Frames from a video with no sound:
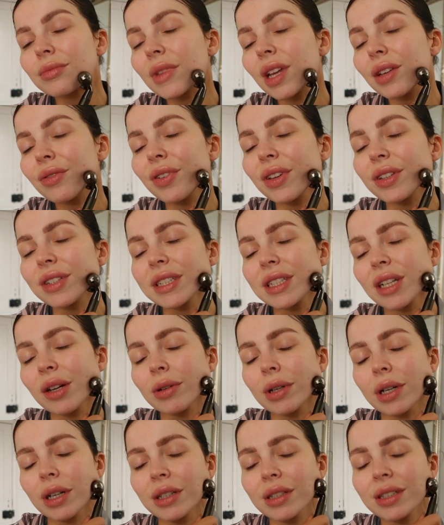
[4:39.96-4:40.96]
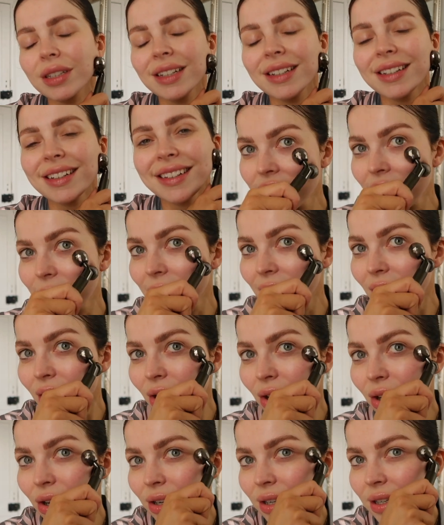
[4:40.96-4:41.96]
It feels so good. So it
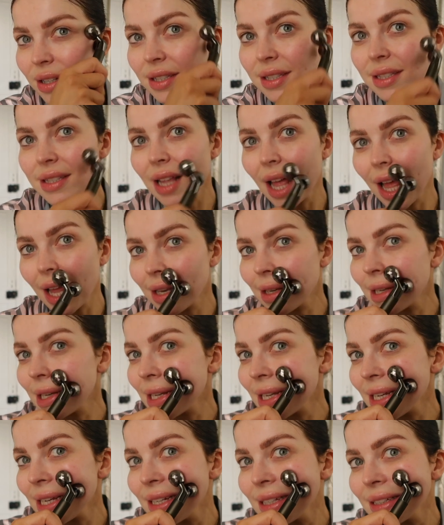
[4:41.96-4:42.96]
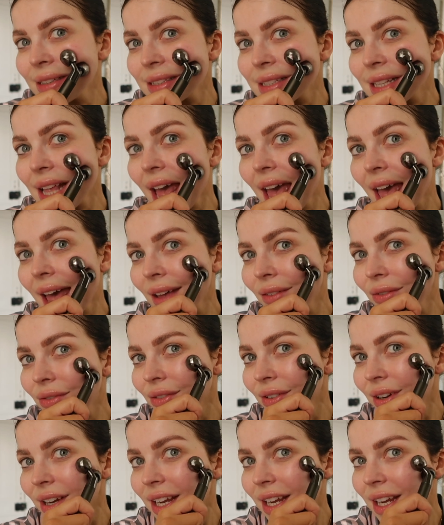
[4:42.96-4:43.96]
hugs and kneads
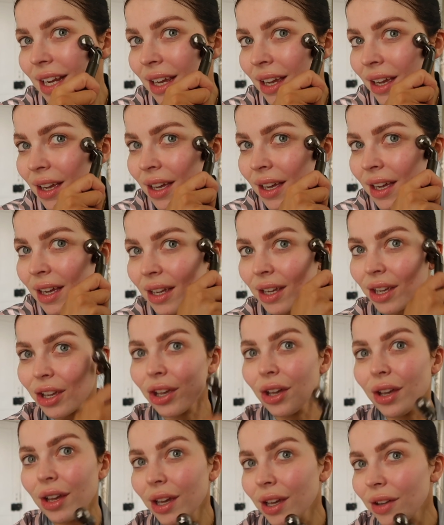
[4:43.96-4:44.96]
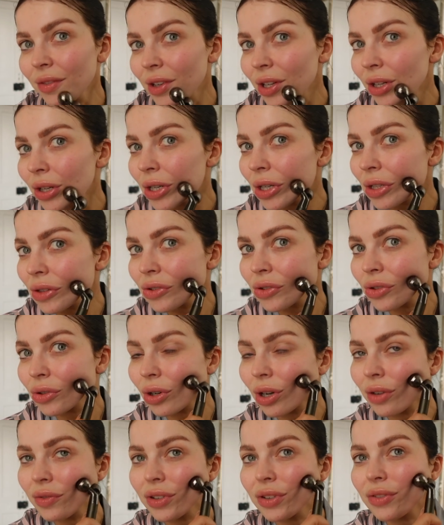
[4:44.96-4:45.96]
every curve and contour
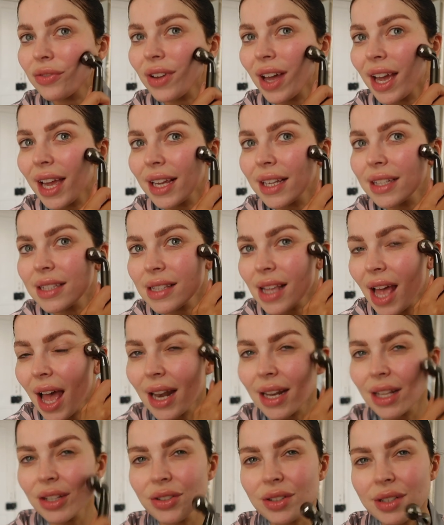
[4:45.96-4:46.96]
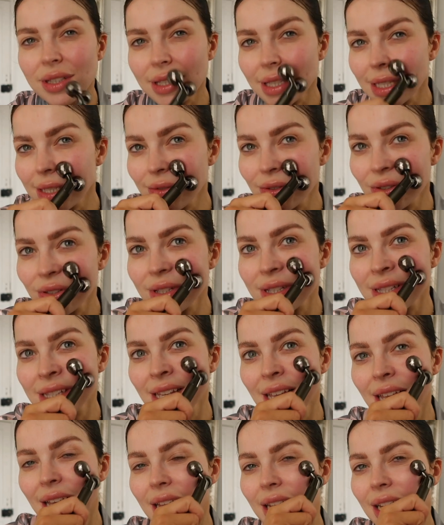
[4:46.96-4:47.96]
of your face, and it just gives your
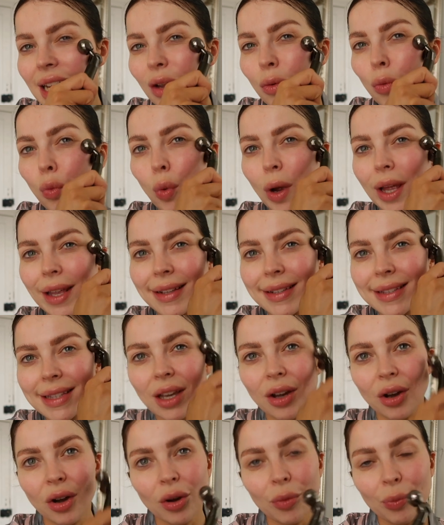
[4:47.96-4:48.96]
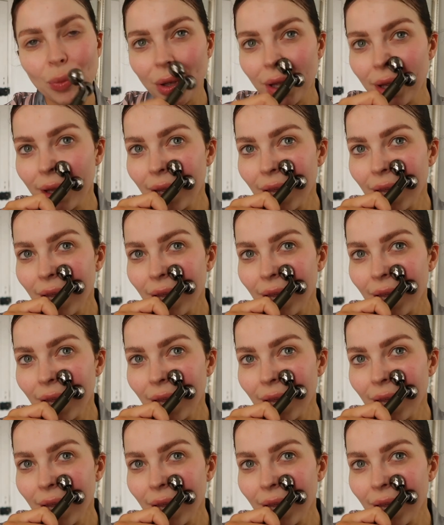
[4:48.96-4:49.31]
skin, like wakes it up.